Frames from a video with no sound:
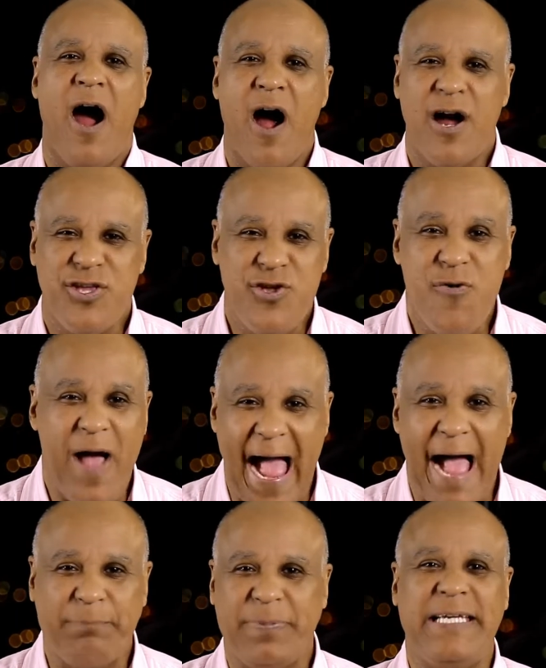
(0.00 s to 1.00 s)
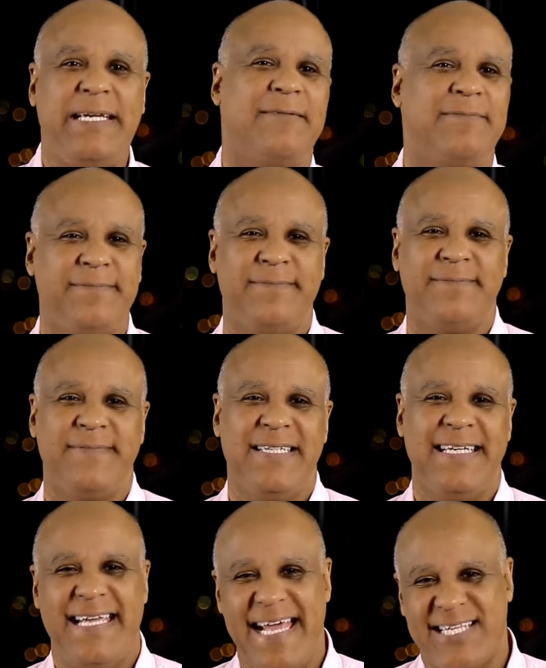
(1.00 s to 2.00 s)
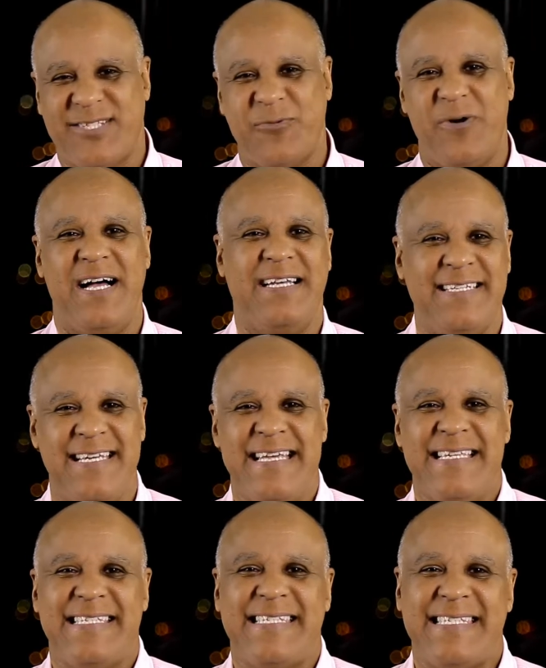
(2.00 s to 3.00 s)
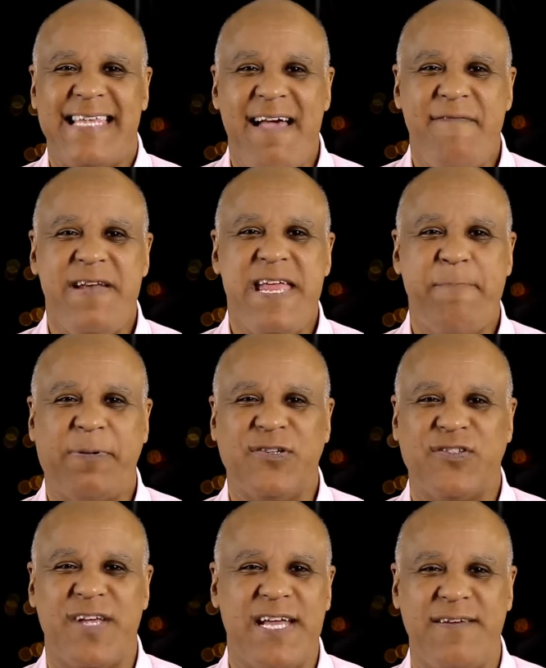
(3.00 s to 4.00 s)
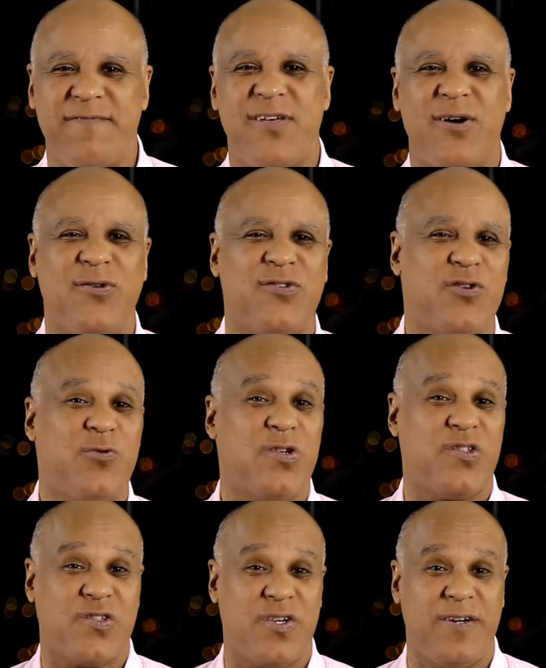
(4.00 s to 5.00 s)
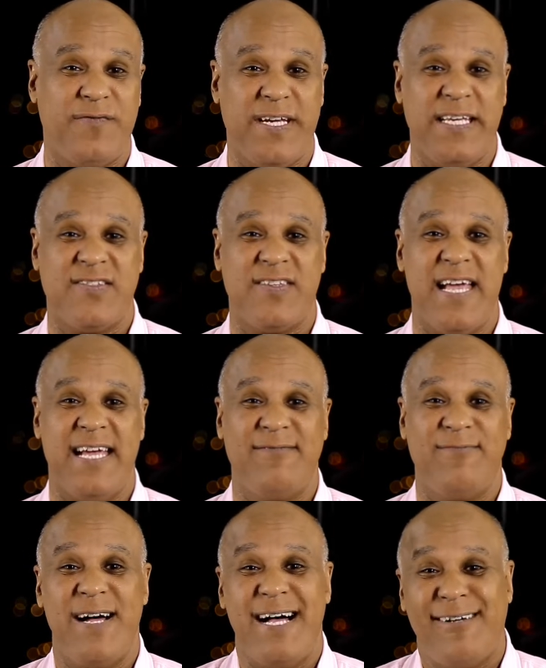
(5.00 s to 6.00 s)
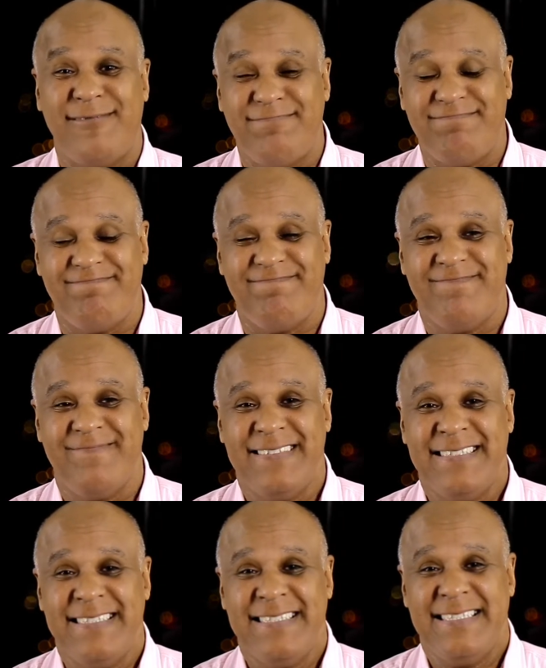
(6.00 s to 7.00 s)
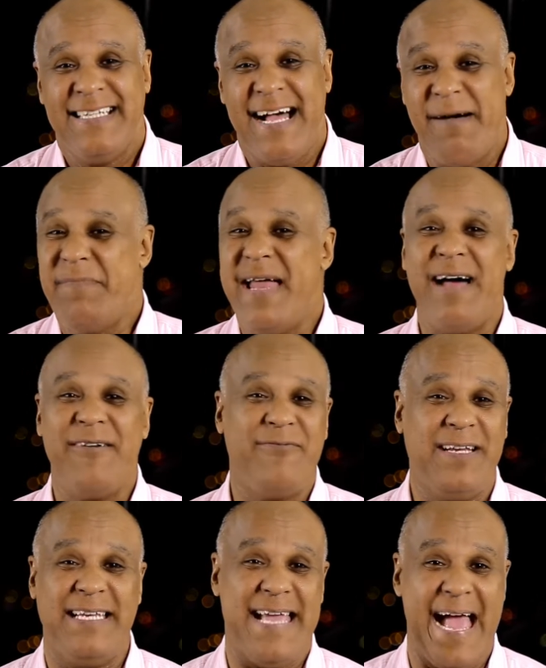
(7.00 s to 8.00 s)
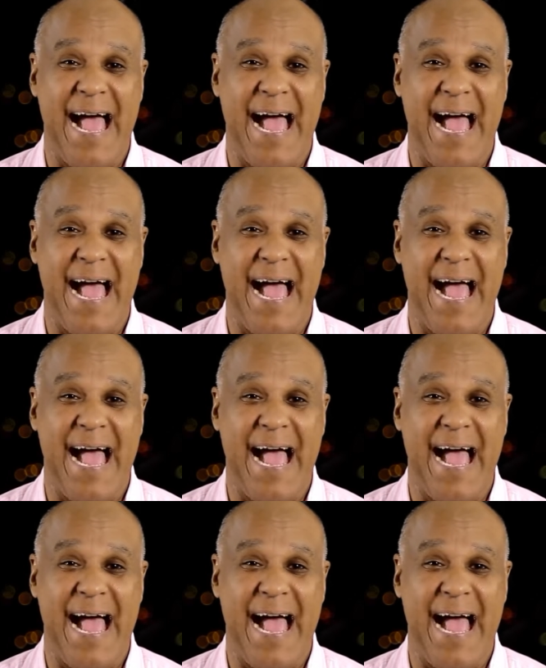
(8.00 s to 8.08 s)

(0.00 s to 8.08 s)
are you happy? Guess what? 70% of those who were surveyed said, well, I'm not really